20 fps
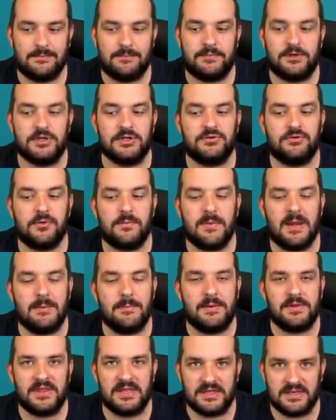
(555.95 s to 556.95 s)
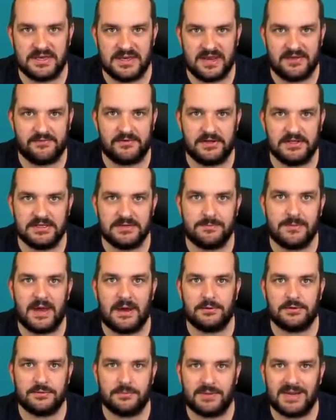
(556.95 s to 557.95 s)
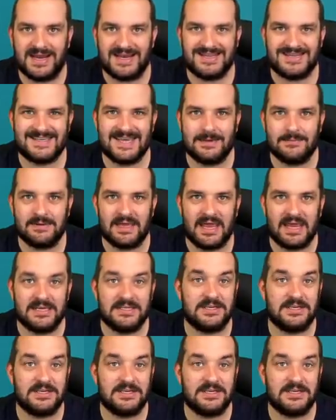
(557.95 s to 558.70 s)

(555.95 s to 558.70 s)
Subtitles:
Just remember that Netherlands and Belgium play the same day,